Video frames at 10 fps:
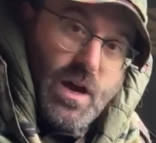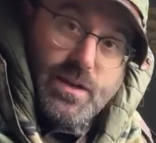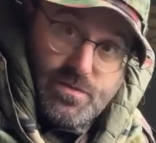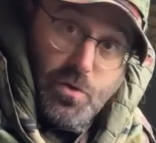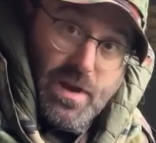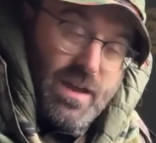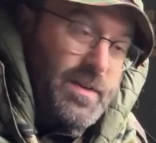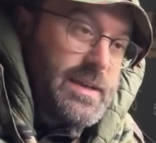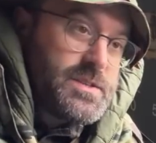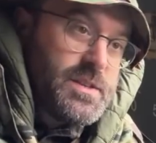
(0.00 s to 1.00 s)
don't have
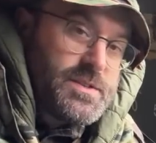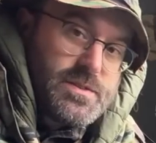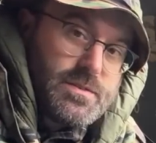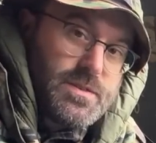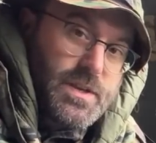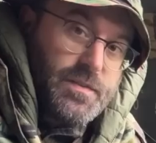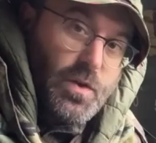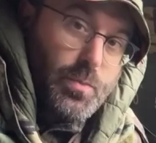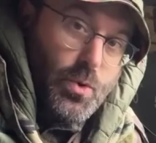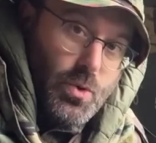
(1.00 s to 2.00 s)
access to
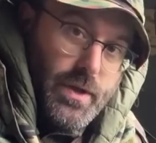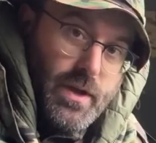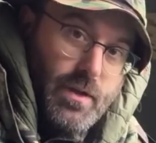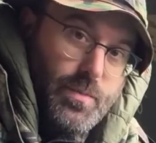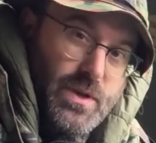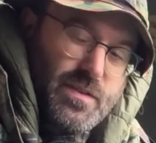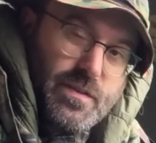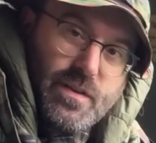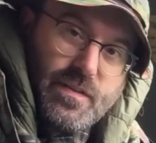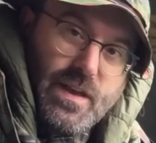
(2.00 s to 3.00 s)
NATO ball here because
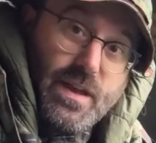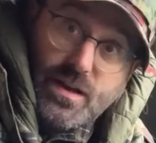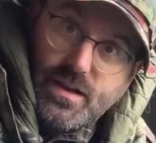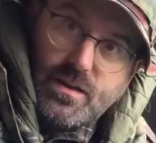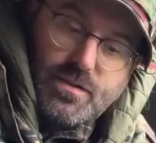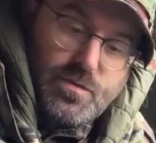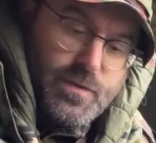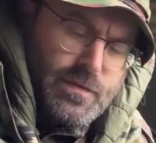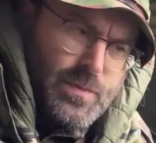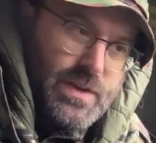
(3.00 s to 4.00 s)
it is illegal in
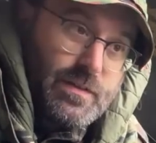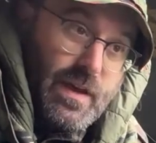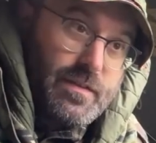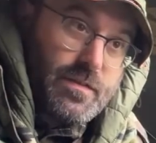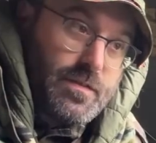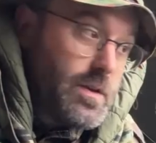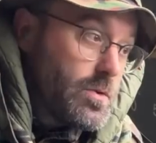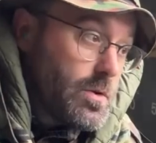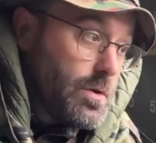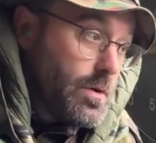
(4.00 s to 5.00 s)
Switzerland because it has a steel
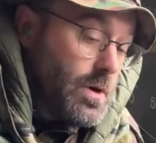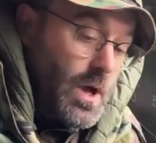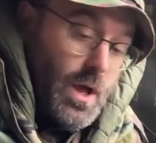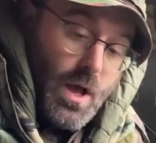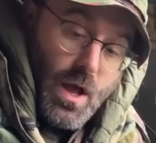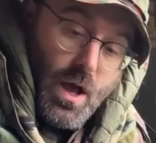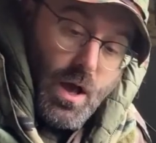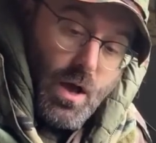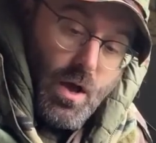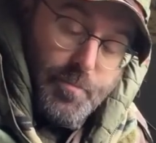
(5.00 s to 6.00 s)
core.
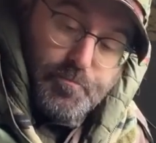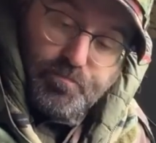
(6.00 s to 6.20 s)
Yeah,